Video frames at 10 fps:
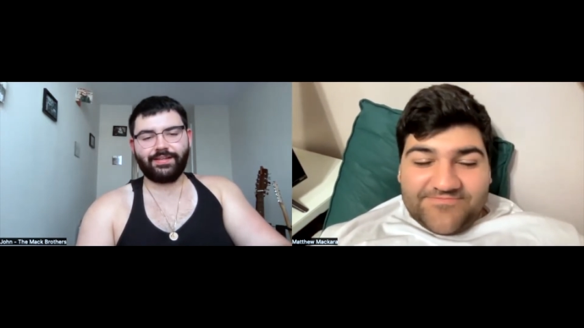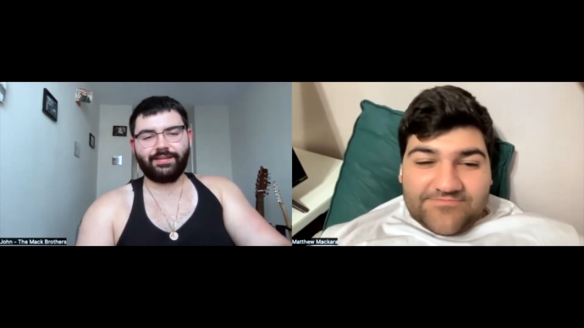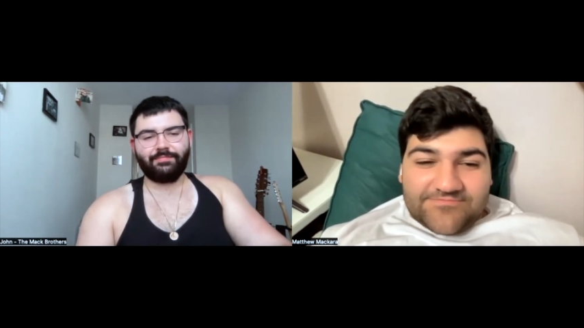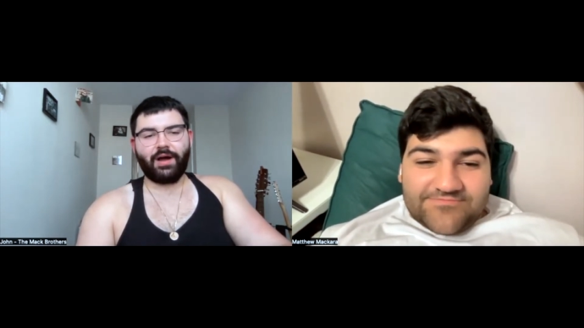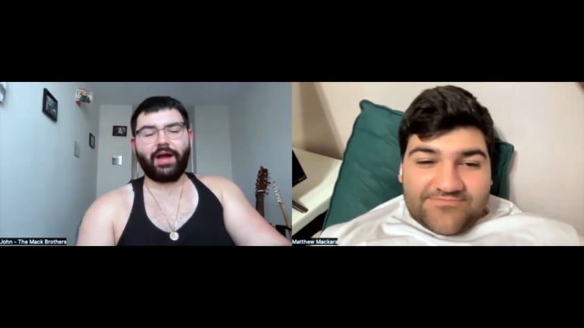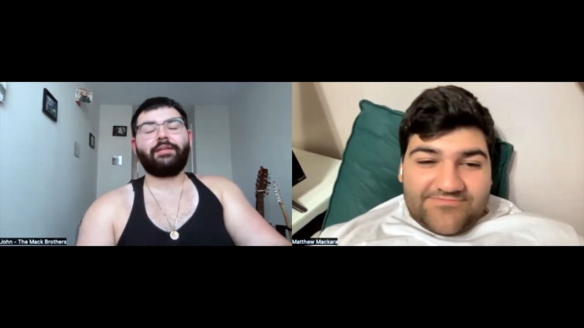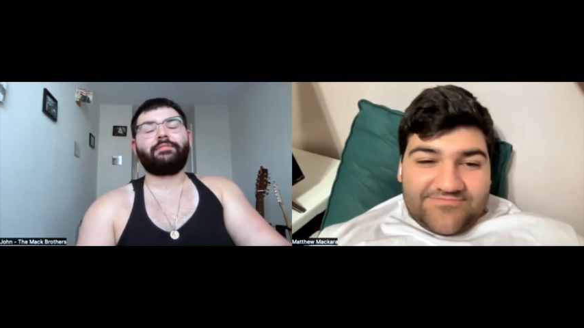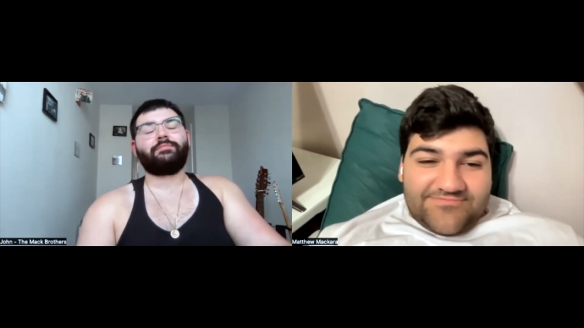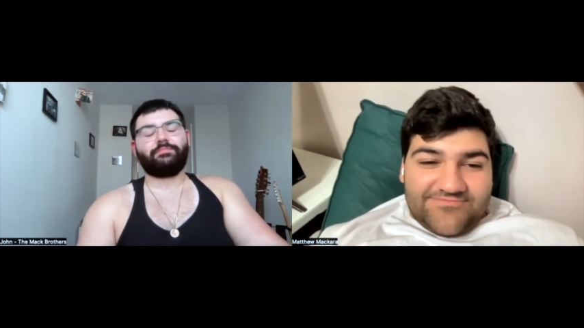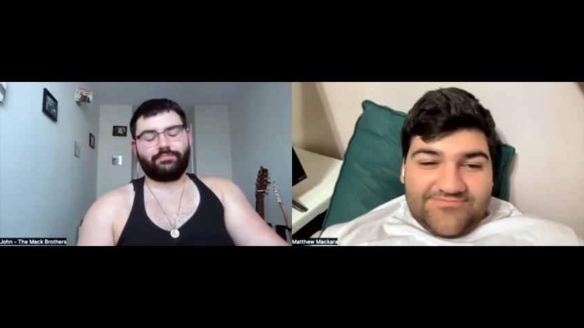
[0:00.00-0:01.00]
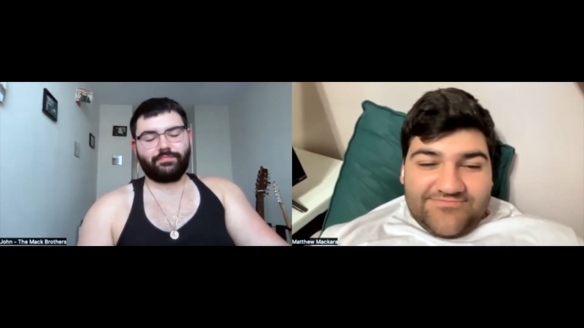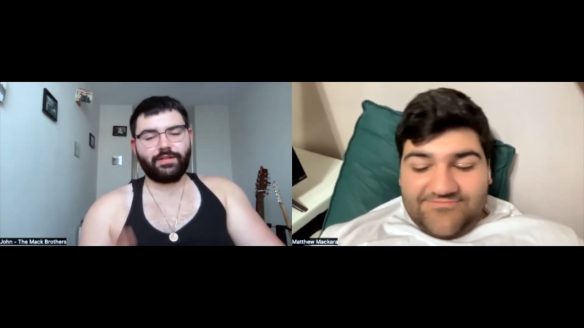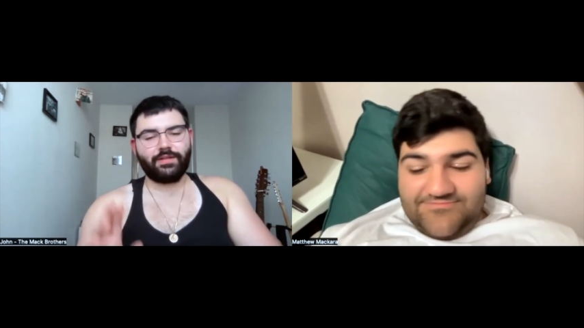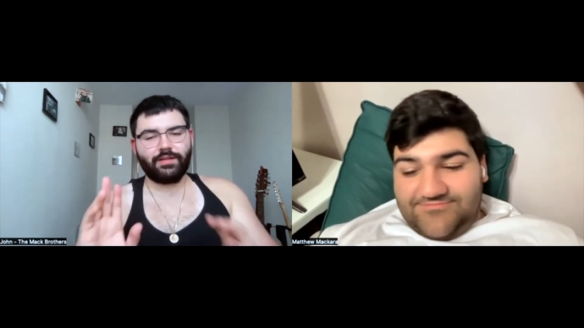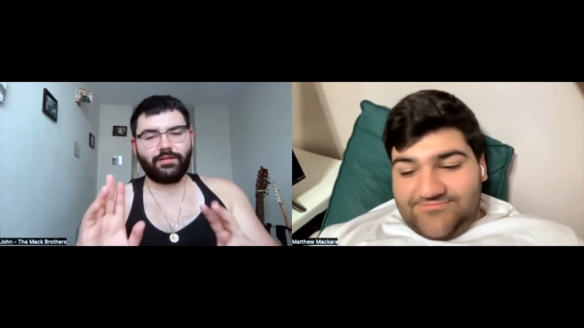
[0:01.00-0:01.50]
Speaker 1: my
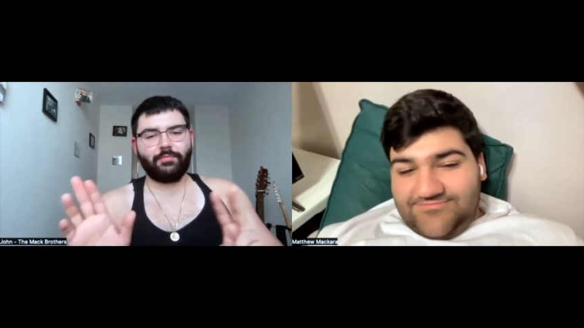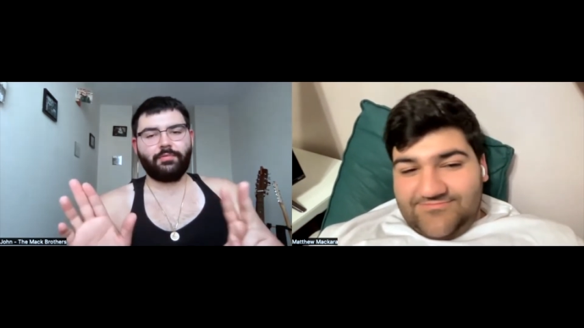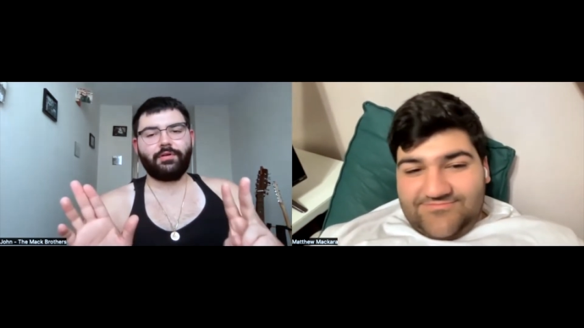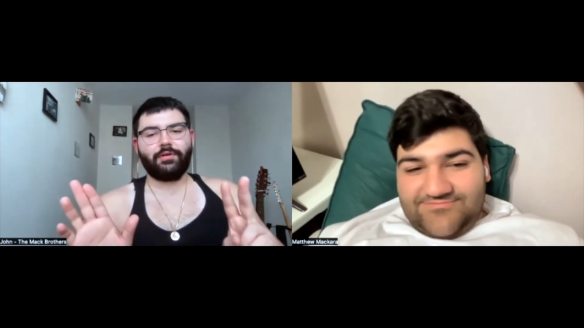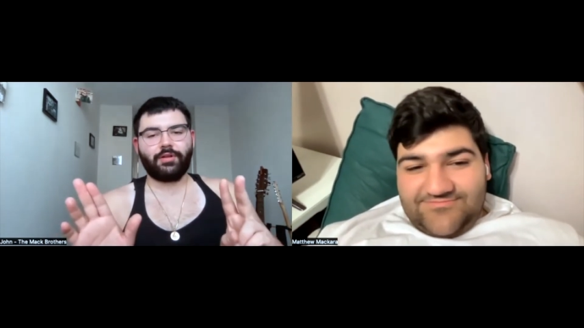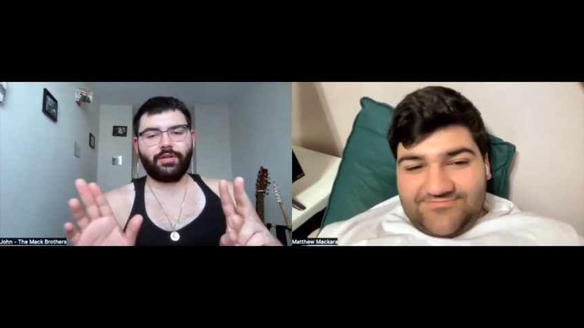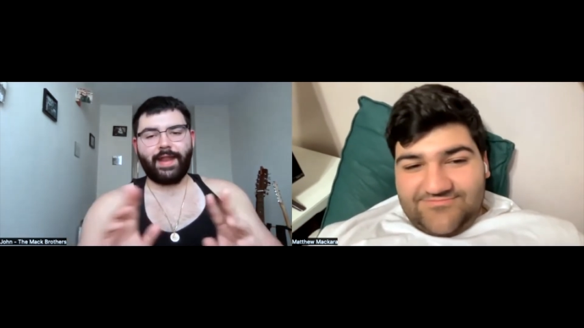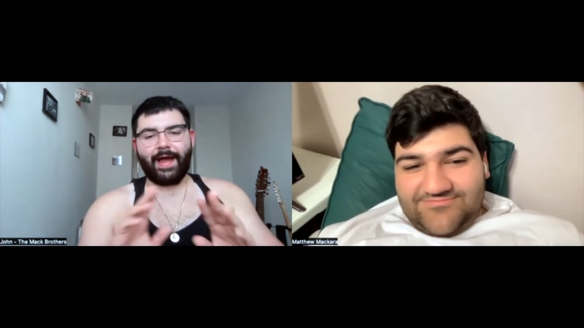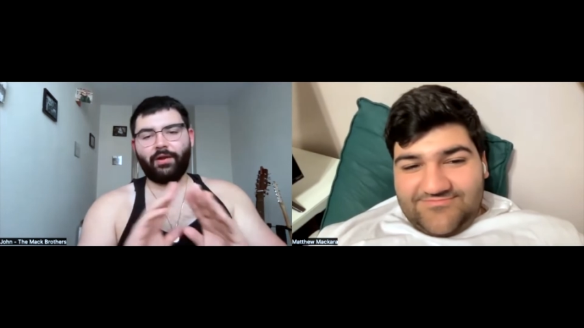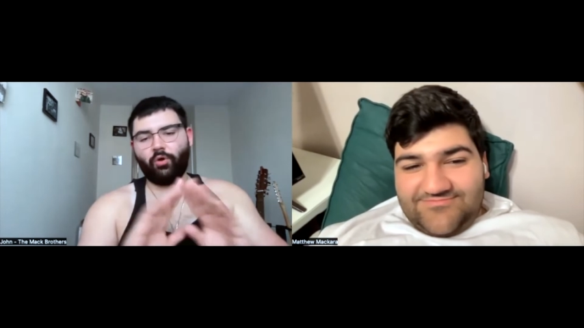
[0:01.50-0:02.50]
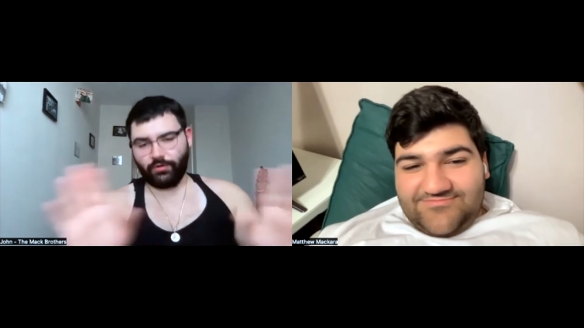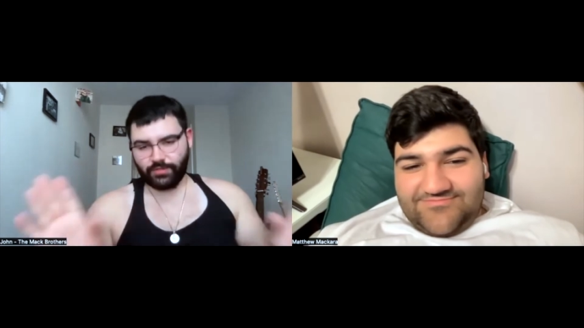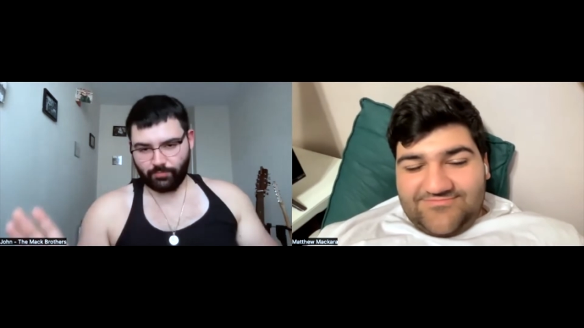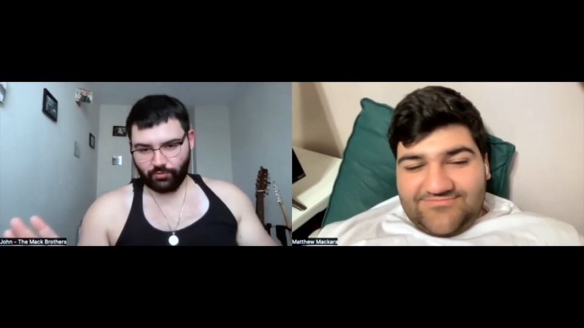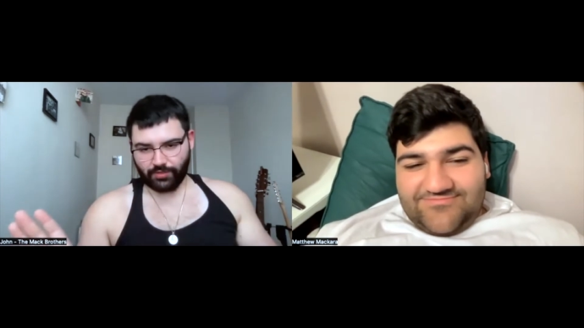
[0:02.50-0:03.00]
not all
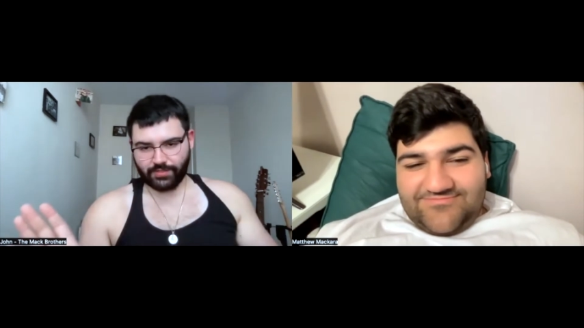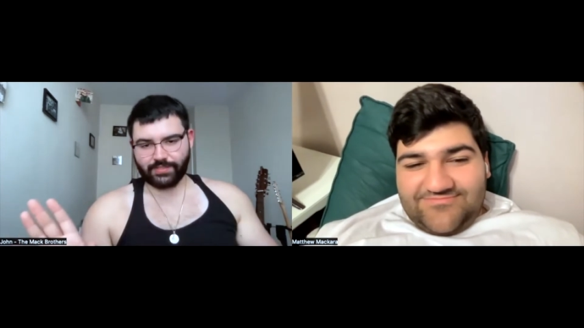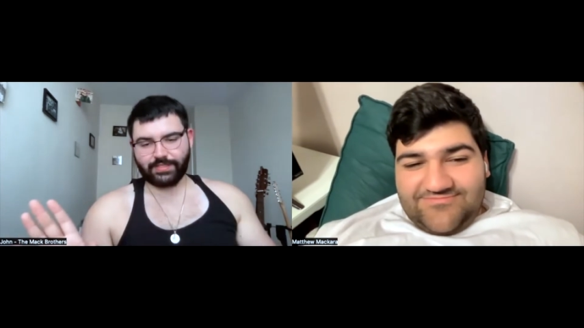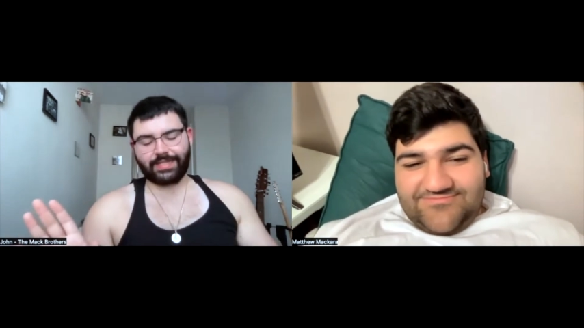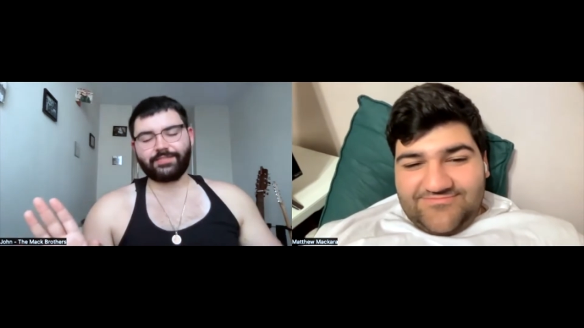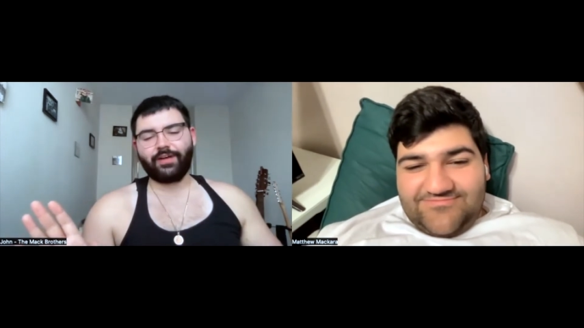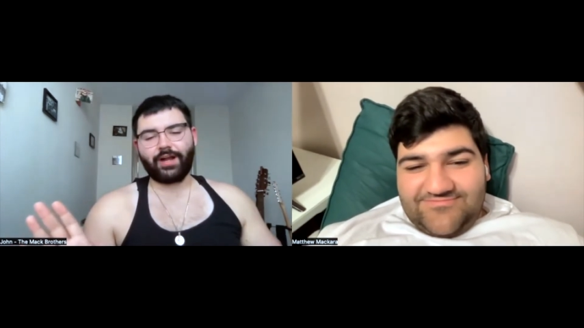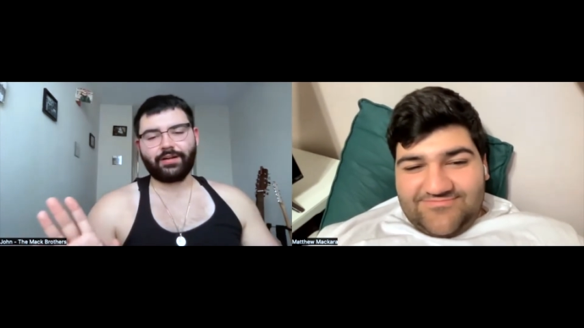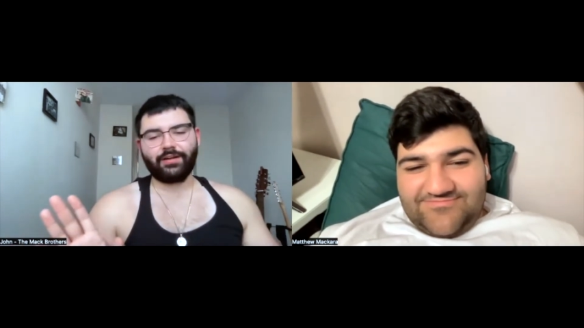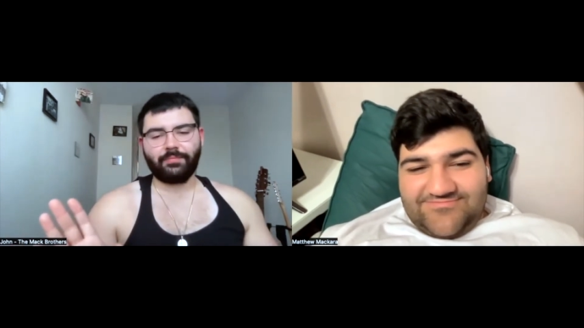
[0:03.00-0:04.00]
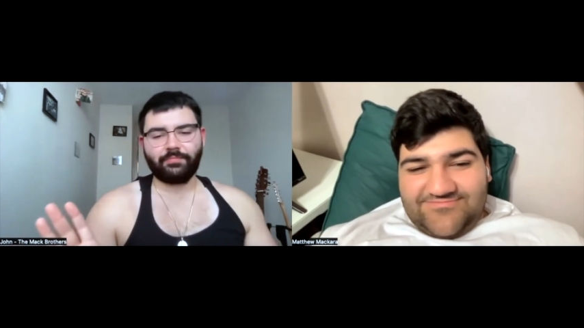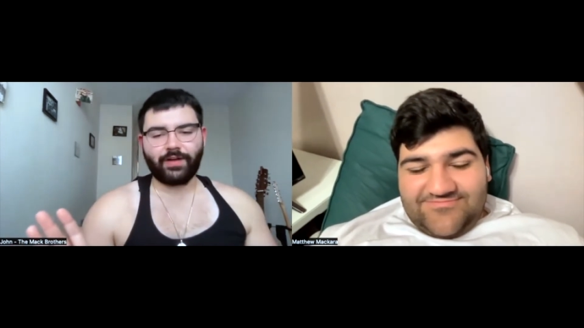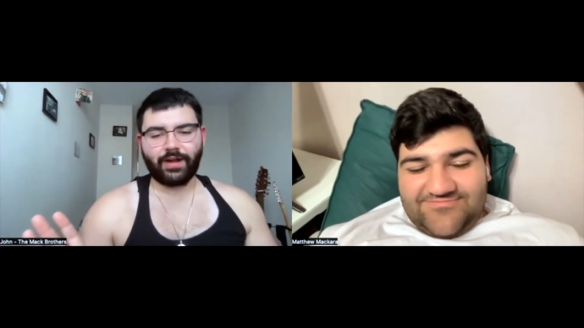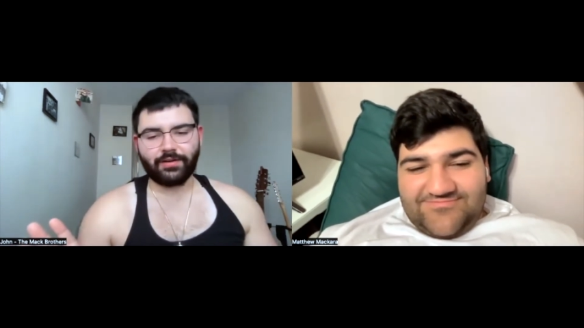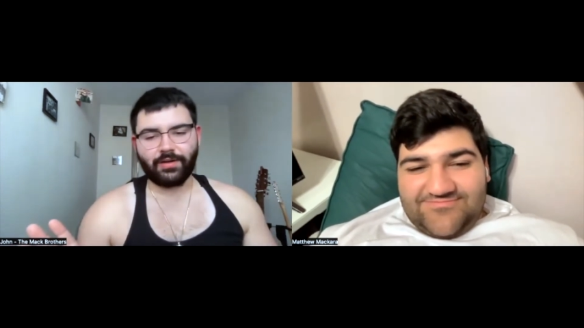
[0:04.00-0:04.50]
sports, because that's fired up.
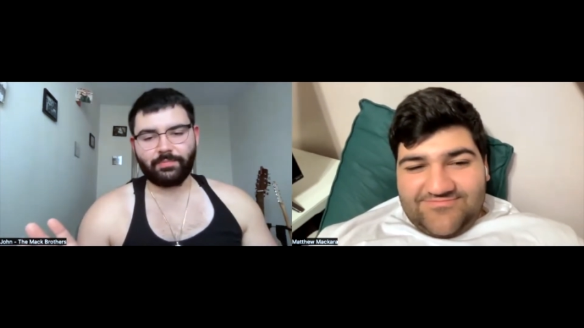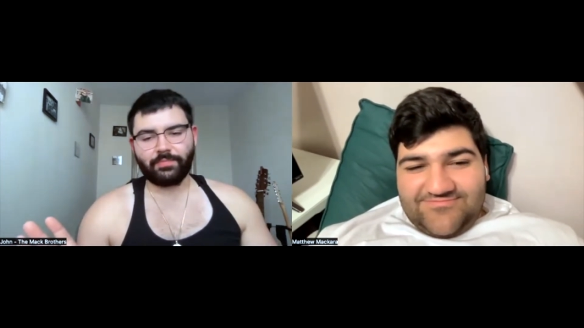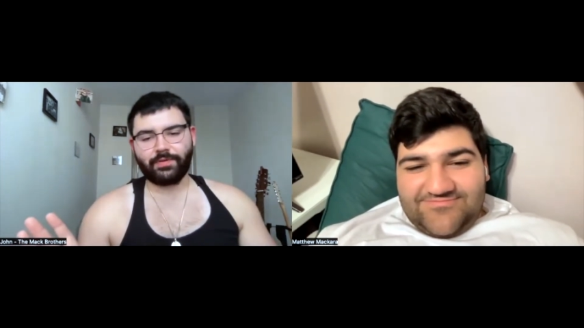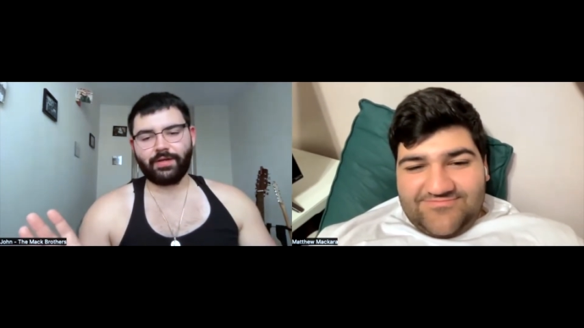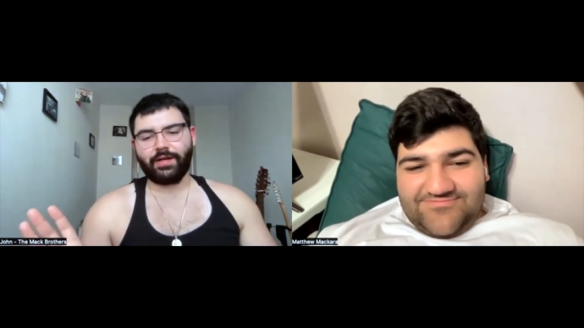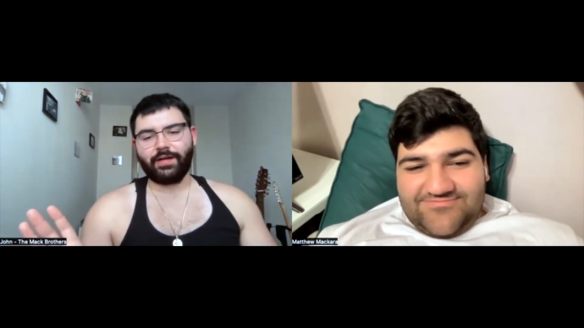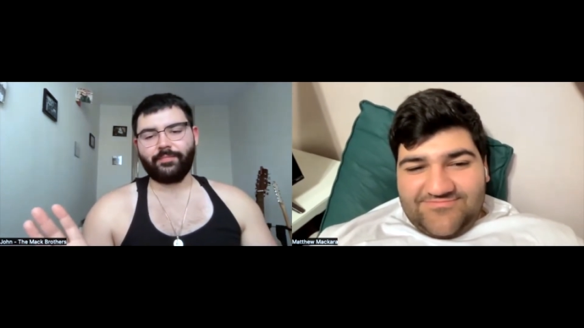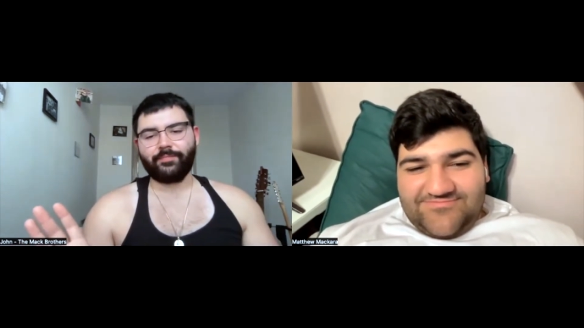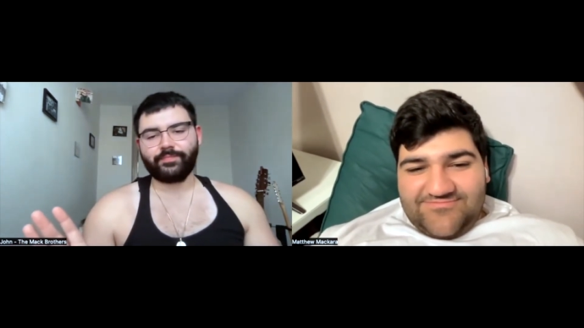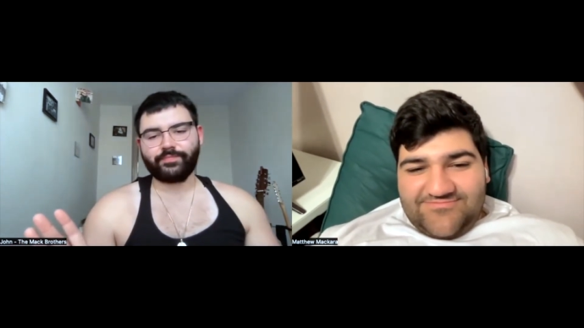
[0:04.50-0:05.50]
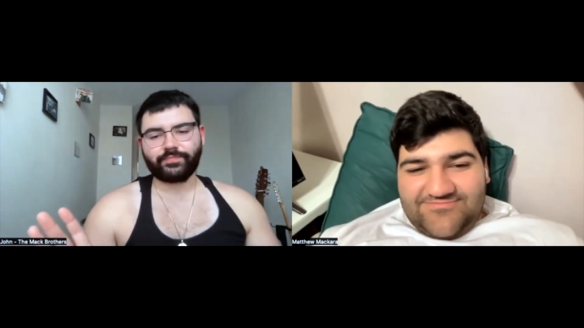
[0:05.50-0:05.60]
Fired up. Um,